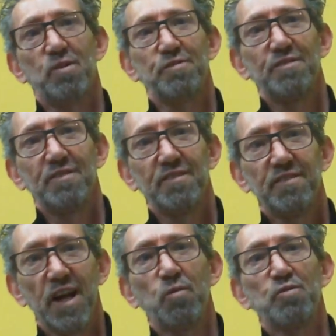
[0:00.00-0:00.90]
was
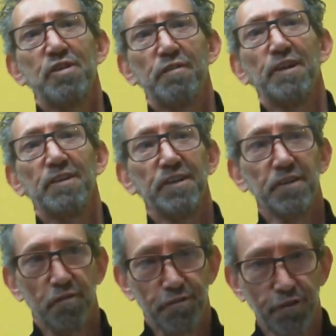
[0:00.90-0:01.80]
that was definitely
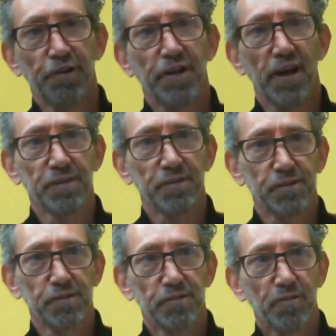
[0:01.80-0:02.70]
the third
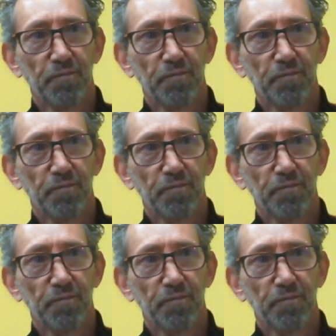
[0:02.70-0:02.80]
element.